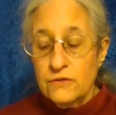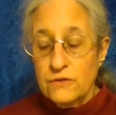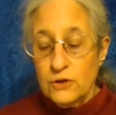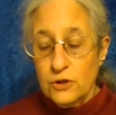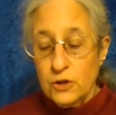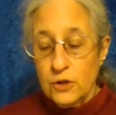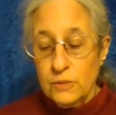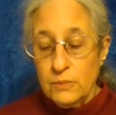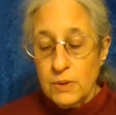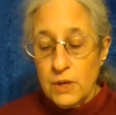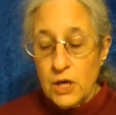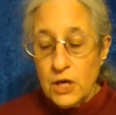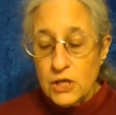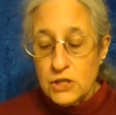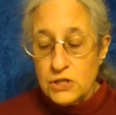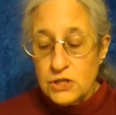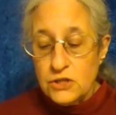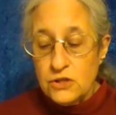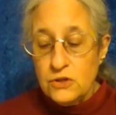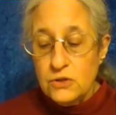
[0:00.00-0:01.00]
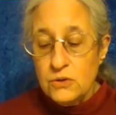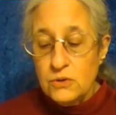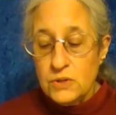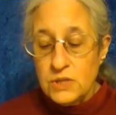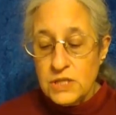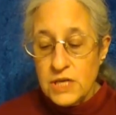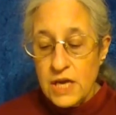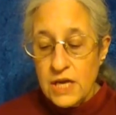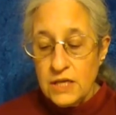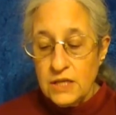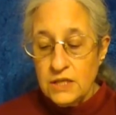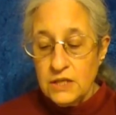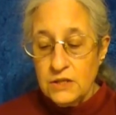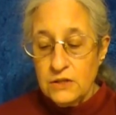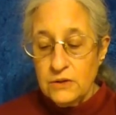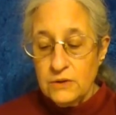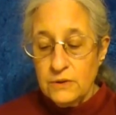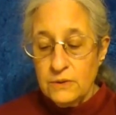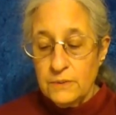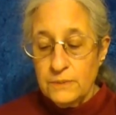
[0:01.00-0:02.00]
verb to take
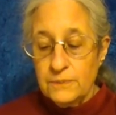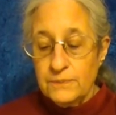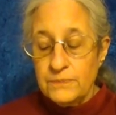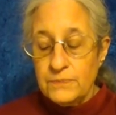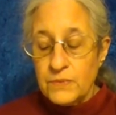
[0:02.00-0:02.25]
you.